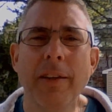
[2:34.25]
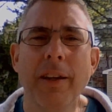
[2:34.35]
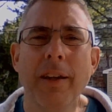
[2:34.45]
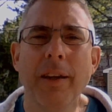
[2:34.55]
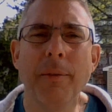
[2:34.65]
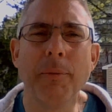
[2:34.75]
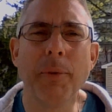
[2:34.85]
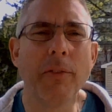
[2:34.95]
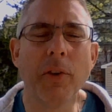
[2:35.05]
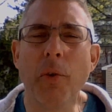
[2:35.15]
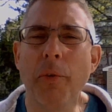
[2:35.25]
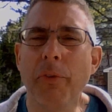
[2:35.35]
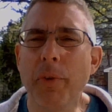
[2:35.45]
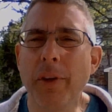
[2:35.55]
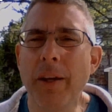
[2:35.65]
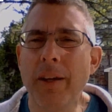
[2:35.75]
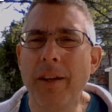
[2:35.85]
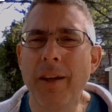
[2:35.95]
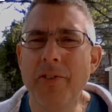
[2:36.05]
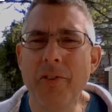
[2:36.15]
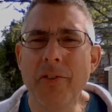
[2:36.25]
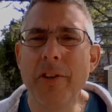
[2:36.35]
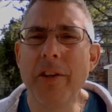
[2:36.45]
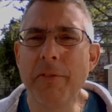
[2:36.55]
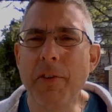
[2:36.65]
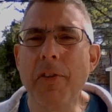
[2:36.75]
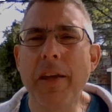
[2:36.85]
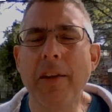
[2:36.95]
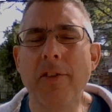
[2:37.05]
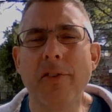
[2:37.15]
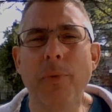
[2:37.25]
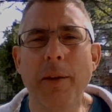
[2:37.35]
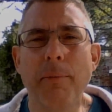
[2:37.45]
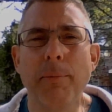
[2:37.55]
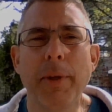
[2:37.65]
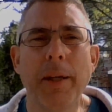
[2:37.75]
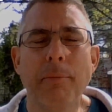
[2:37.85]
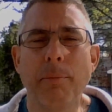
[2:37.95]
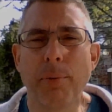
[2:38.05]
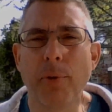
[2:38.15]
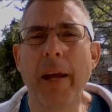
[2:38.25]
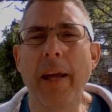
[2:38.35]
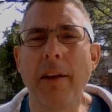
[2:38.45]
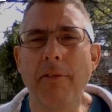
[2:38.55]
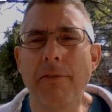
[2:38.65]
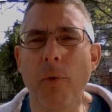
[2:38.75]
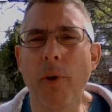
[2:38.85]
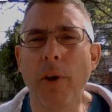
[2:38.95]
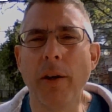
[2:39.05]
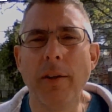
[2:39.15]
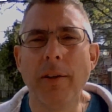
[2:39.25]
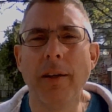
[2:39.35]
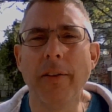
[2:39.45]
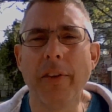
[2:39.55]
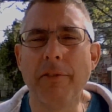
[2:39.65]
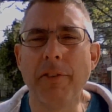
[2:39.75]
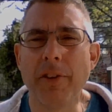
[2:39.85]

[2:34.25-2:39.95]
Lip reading: I want to go through and just the different things that we can be praying for, the different